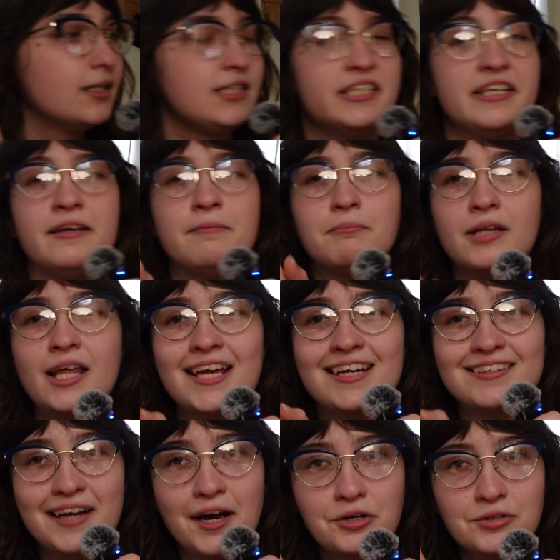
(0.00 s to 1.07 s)
Tim Blake
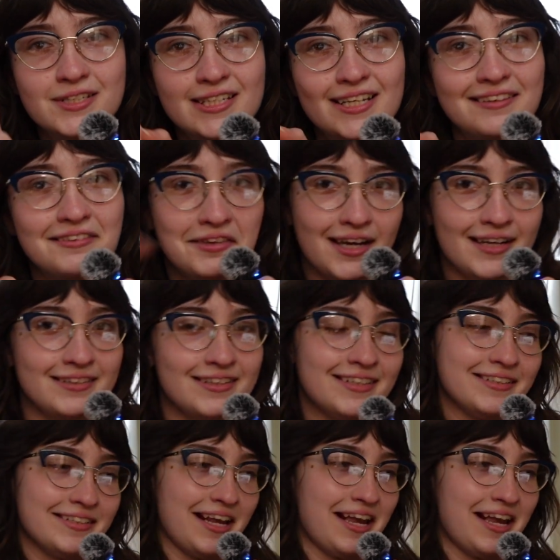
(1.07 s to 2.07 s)
Nelson, that's his